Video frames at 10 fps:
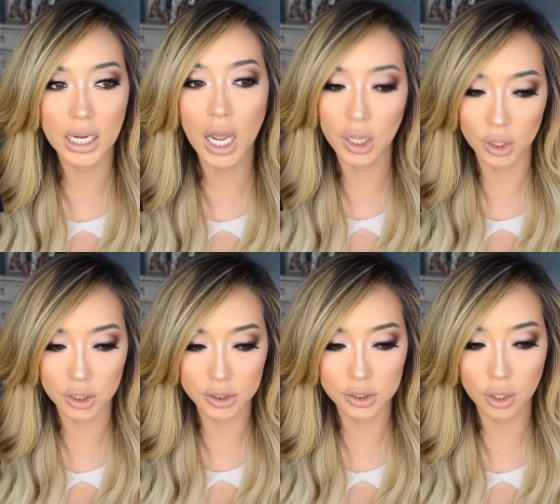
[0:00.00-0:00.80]

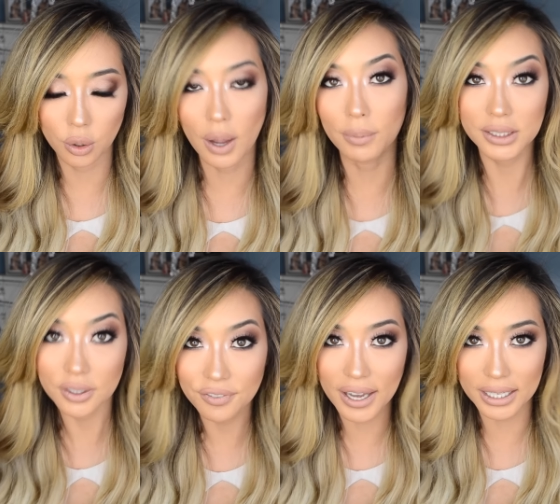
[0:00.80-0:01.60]
colors. So I went to
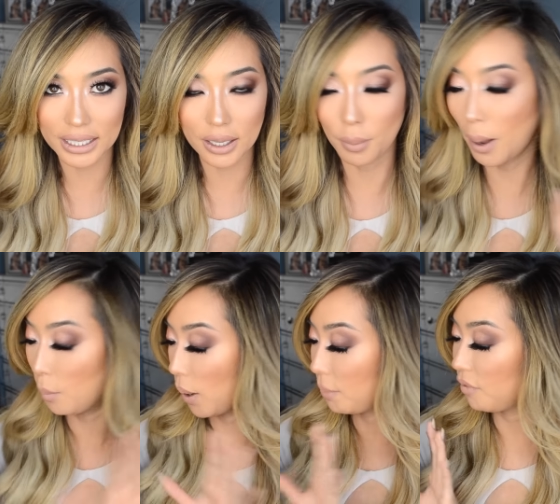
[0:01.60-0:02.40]
Fendi
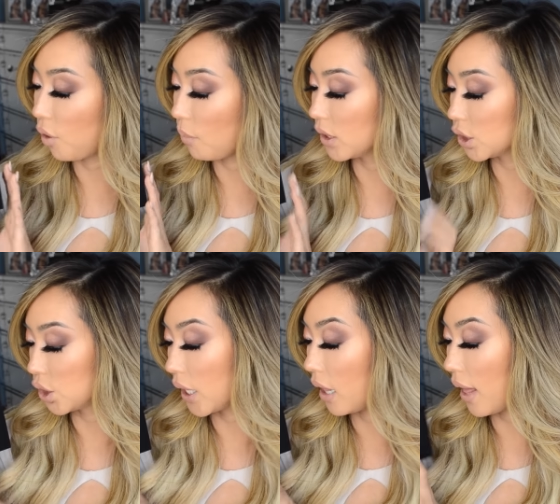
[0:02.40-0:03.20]
um, right before I went to
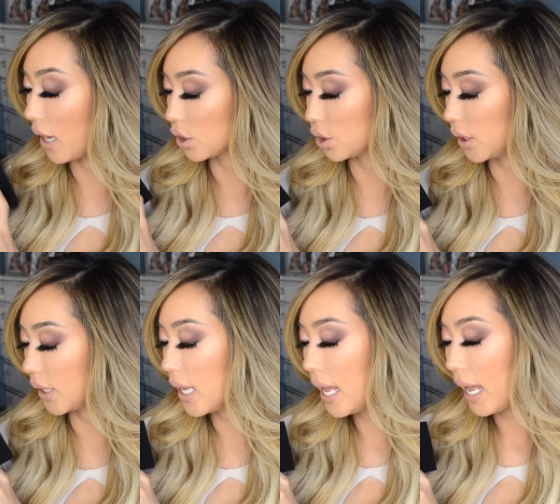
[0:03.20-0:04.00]
Chanel
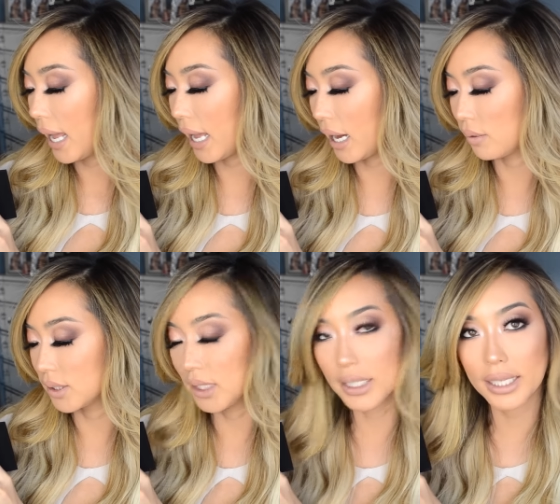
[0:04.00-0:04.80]
actually, and I was
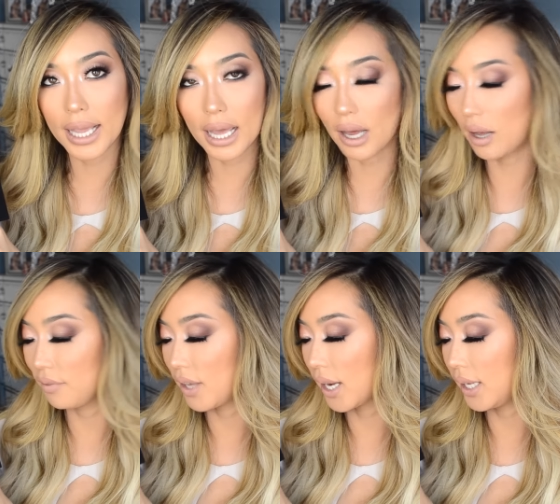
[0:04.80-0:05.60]
thinking
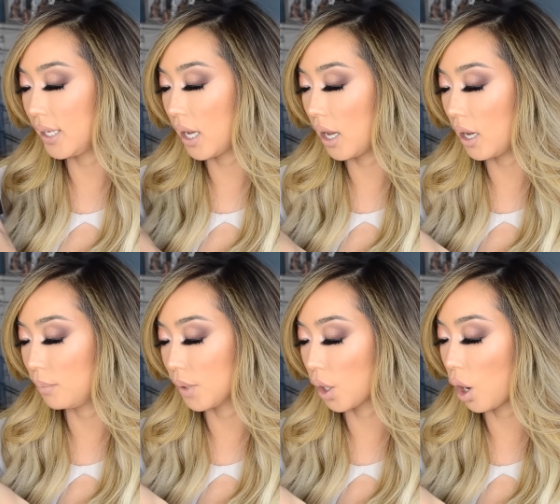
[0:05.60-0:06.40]
of getting
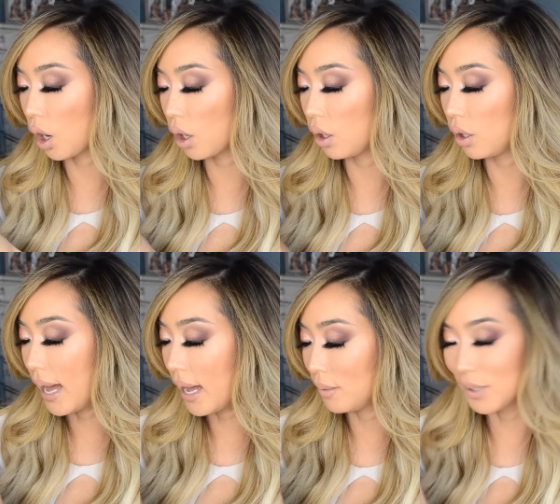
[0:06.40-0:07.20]
um, the Carl,
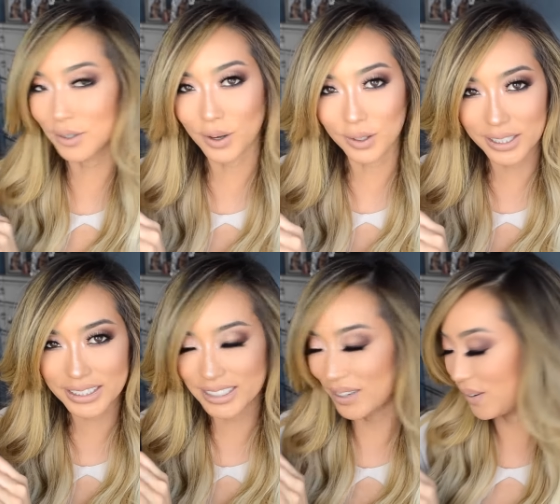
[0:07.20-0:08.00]
um, little
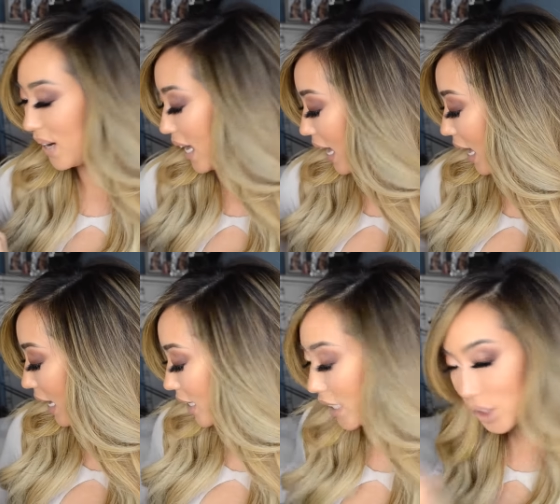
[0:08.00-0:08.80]
Karlito
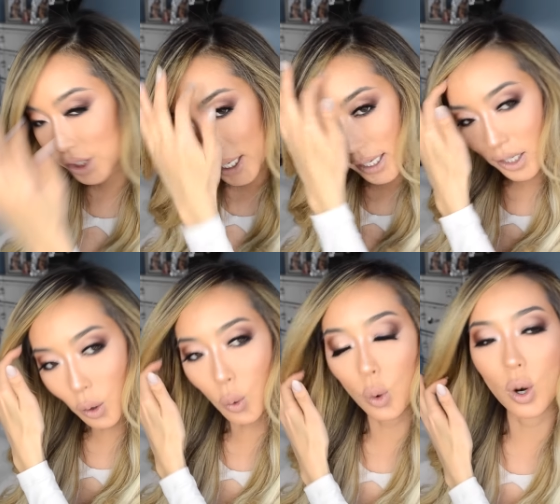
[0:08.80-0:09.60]
uh, keychain
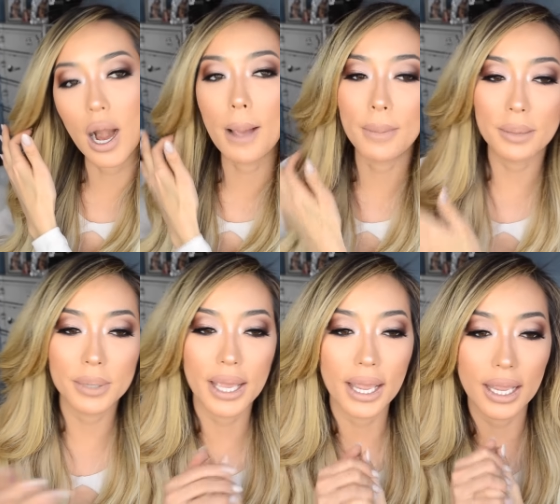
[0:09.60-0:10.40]
or
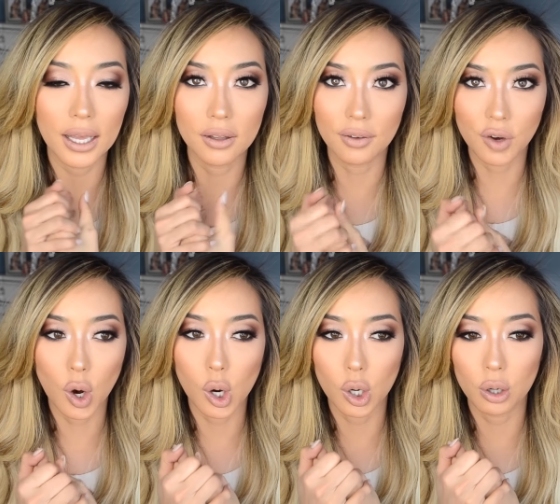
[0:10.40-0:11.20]
maybe a Love
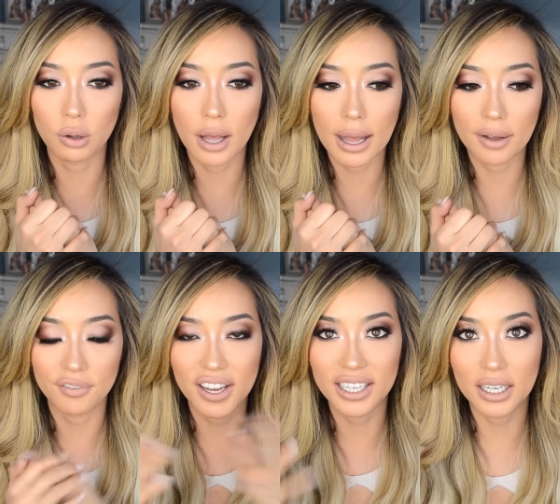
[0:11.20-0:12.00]
Carl uh,
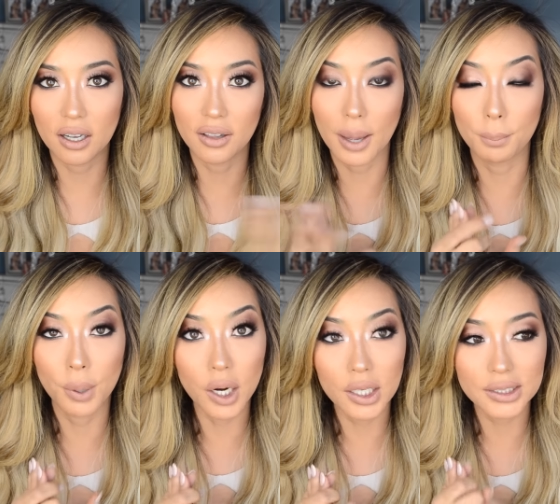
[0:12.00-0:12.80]
Fendi collab
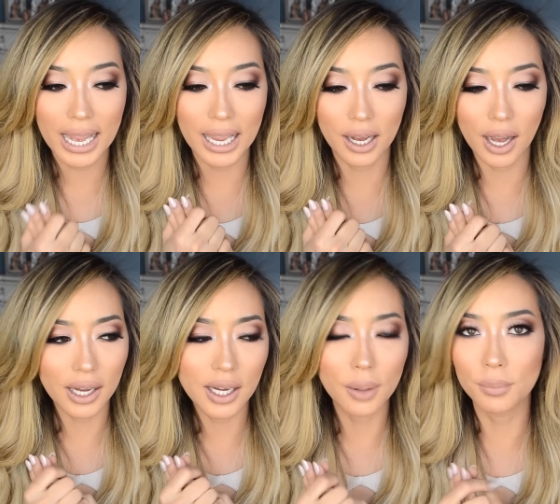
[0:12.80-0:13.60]
purse. And I
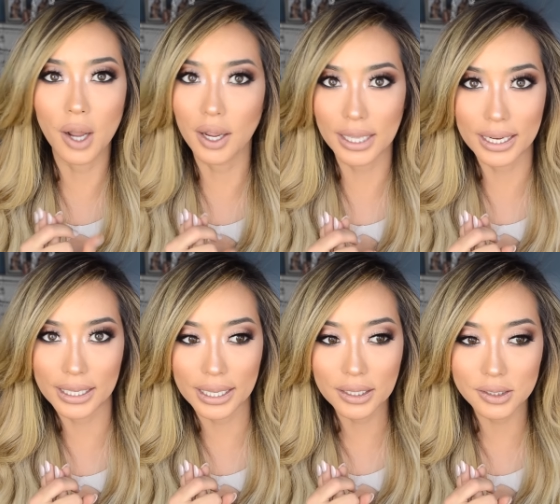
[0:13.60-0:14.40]
ended up not
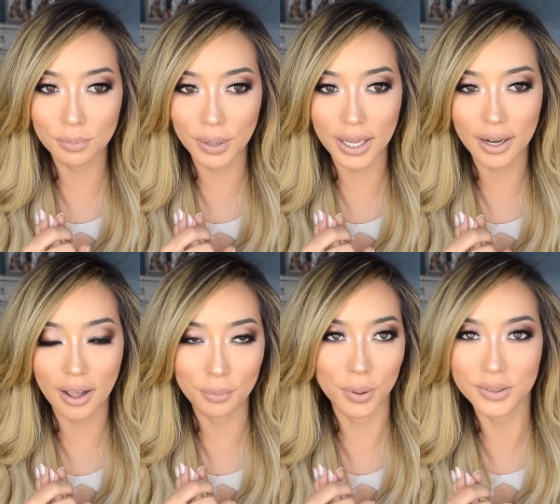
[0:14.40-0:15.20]
getting it, but
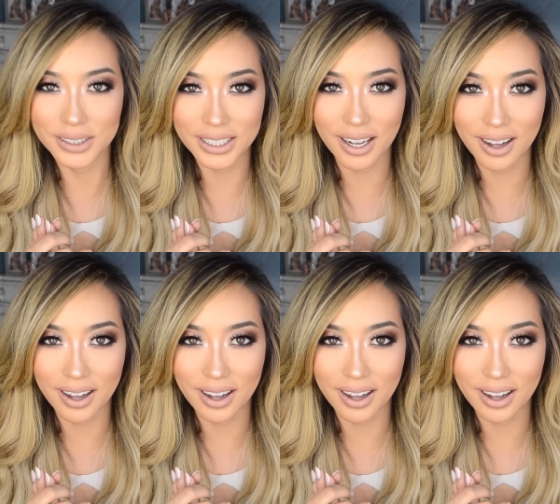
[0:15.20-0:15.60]
I posted